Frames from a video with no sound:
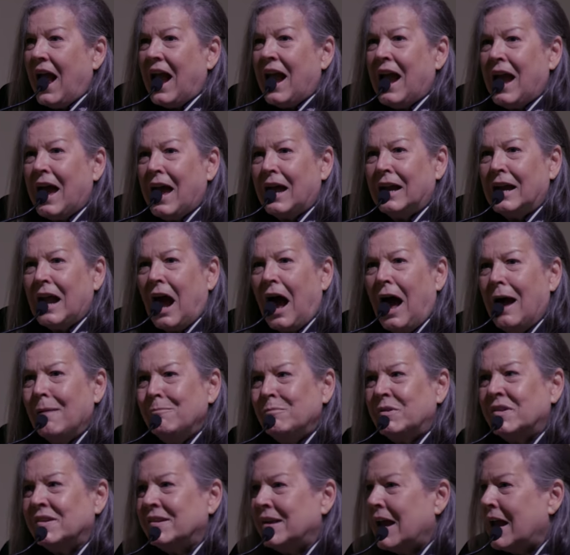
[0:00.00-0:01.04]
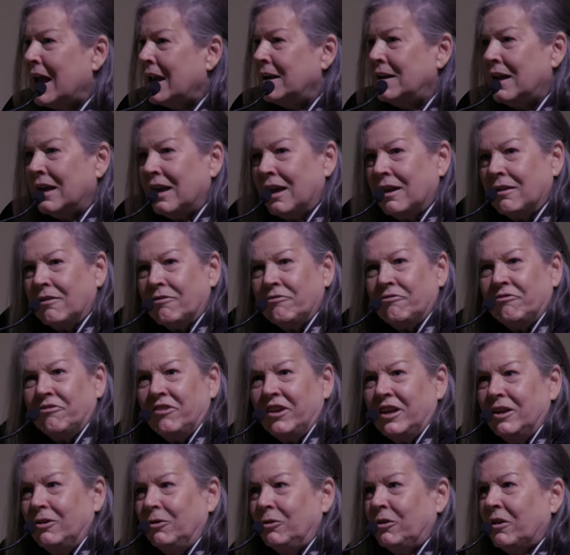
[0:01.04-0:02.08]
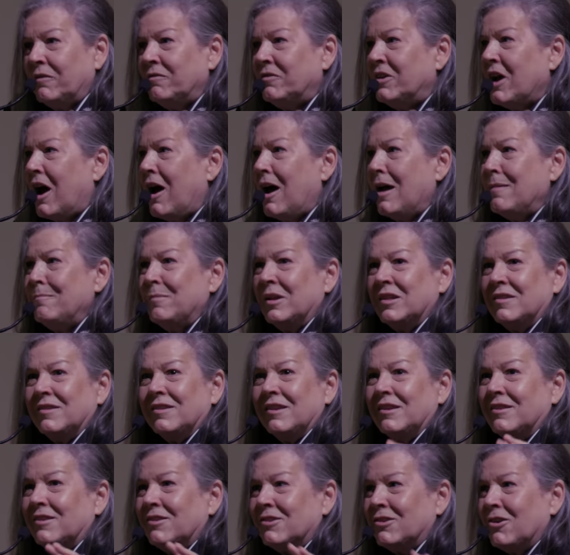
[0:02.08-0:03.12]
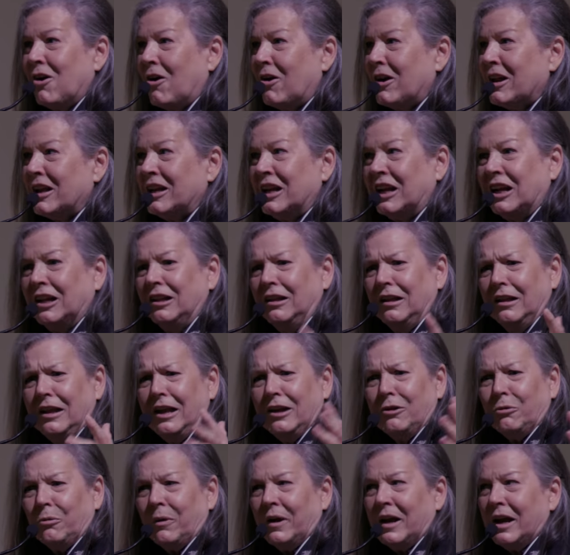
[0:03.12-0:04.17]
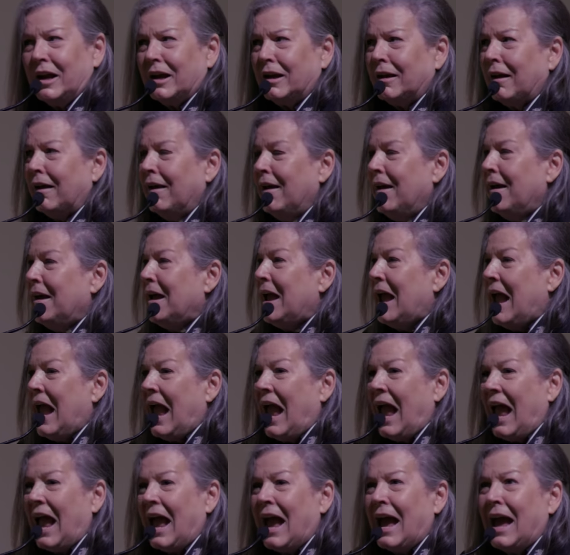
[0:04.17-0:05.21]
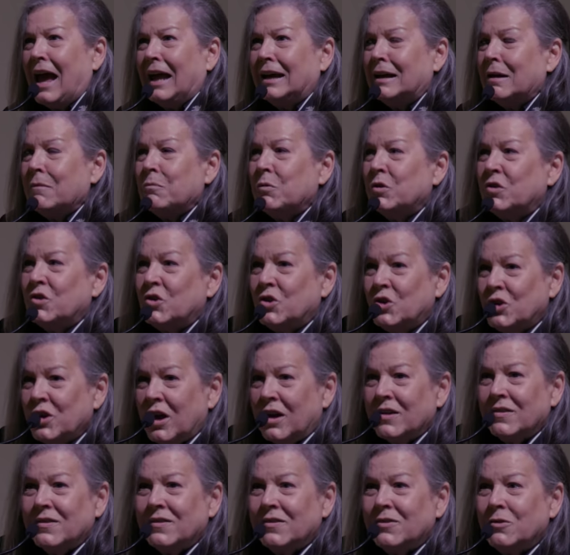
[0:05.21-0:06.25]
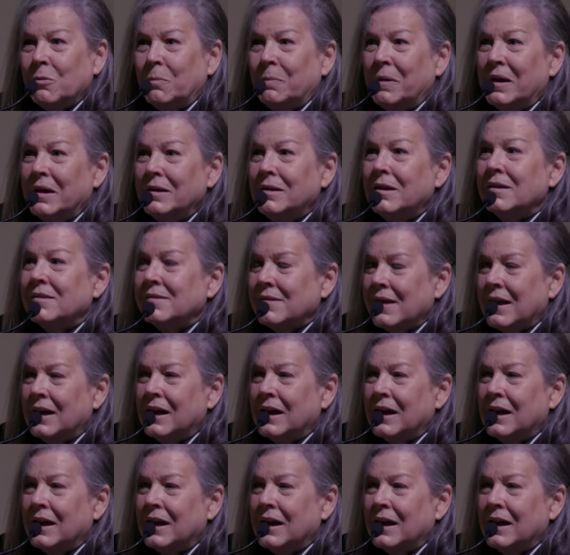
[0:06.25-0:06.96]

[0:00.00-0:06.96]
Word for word: And I'm standing in a field of diamonds. It started glittering, and it was just stupendous.